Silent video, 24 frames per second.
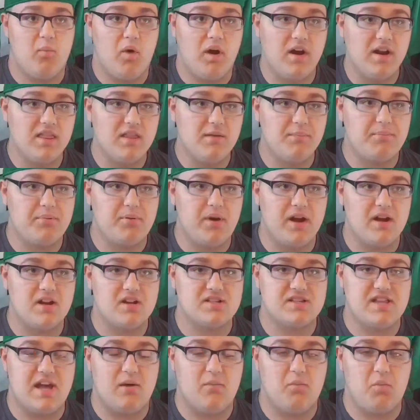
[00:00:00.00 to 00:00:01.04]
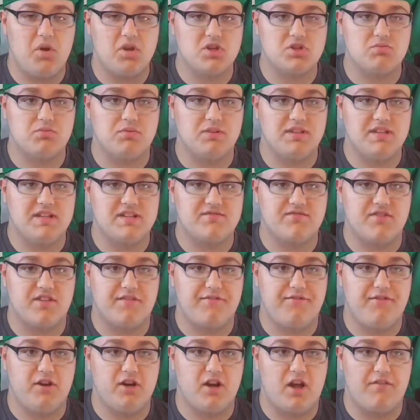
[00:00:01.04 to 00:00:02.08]
And one of the players that was
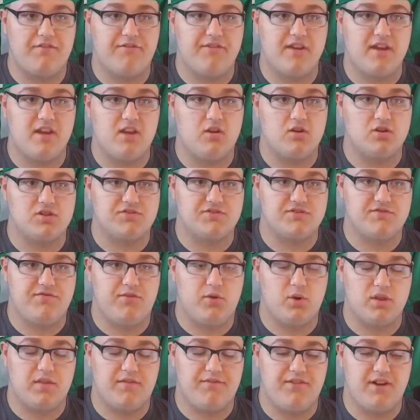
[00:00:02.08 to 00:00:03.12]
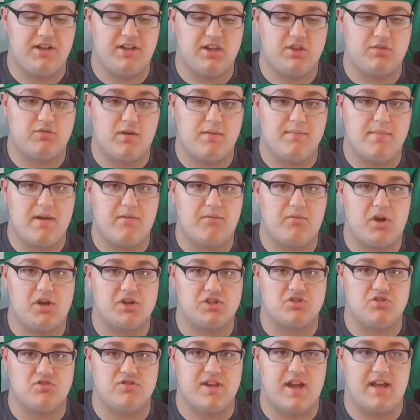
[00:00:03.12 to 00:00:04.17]
released for the Philadelphia Eagles for the
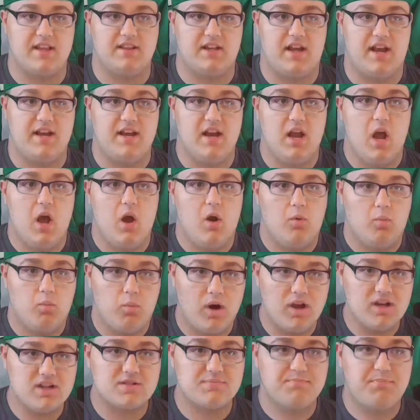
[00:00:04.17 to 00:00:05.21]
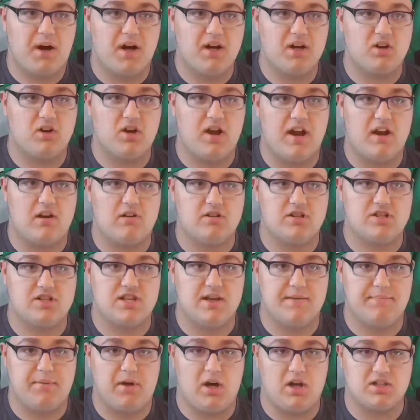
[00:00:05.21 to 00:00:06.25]
53-man roster deadline was punter
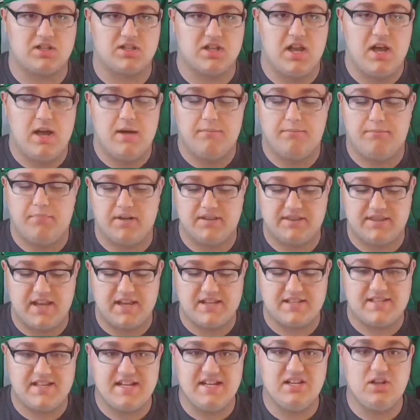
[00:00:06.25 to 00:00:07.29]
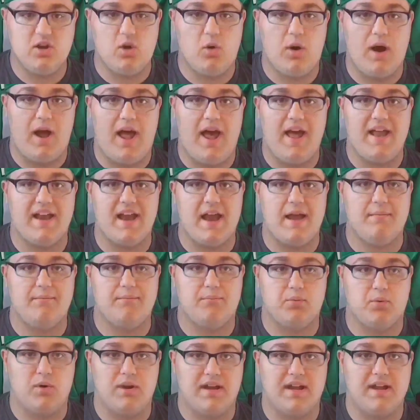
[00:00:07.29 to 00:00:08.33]
Aaron Sipos, but they did go ahead
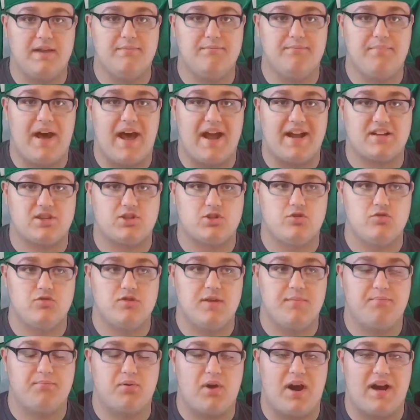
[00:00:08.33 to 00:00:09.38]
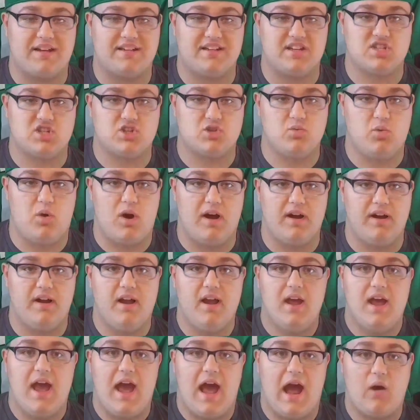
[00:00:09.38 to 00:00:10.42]
and bring him back to the practice
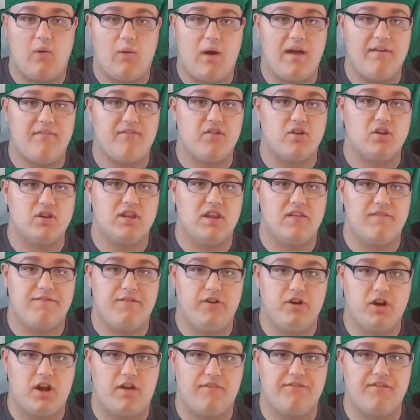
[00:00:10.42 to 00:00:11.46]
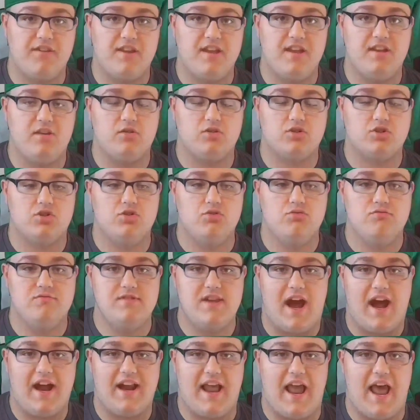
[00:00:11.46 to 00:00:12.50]
squad. However, the Philadelphia Eagles
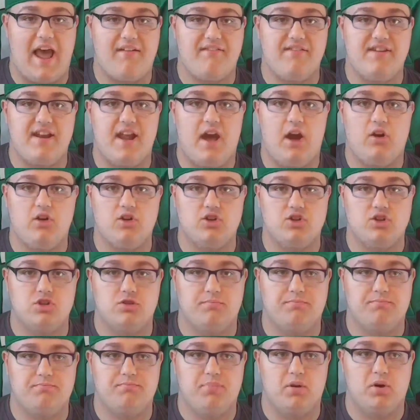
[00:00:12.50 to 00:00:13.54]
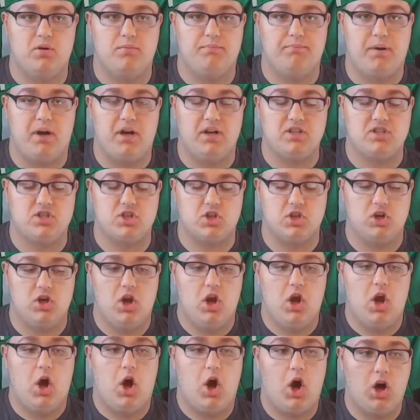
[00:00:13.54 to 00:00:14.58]
do not have an eligible
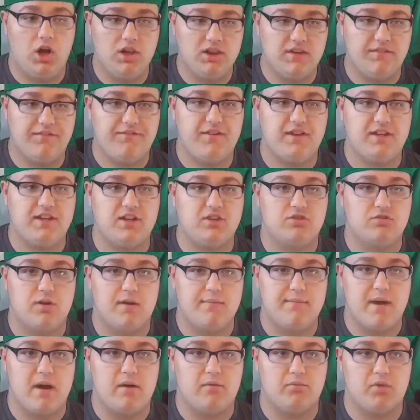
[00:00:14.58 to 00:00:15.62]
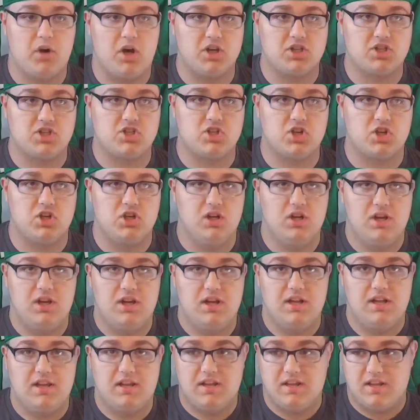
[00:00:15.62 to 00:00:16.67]
punter on the 53-man
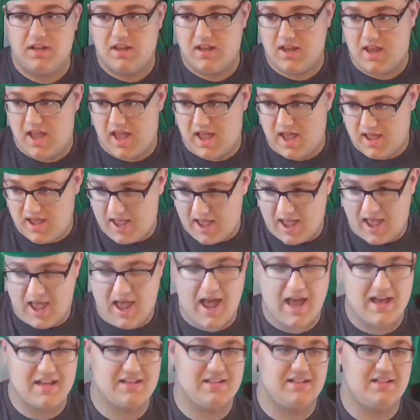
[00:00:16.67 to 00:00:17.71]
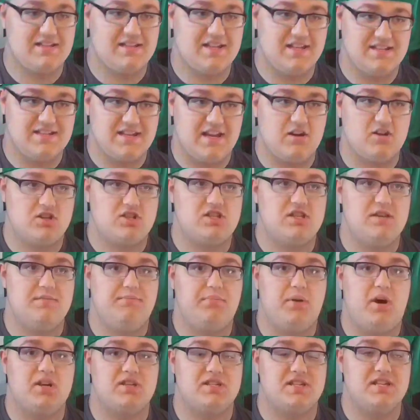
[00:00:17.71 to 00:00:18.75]
roster. Since Aaron
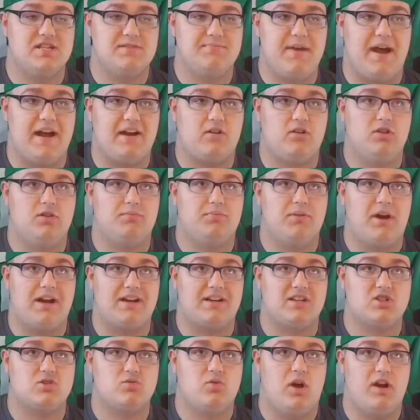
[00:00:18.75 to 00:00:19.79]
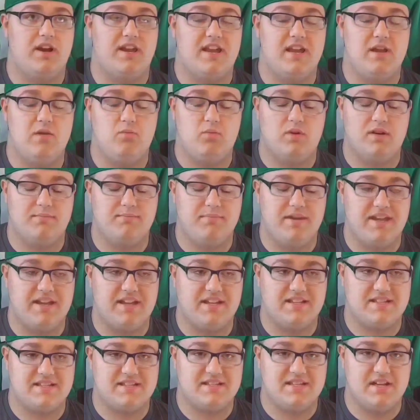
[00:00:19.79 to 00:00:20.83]
Sipos is back on the practice squad, he
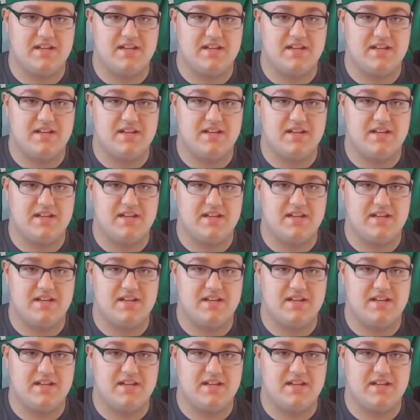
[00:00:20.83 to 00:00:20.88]
would be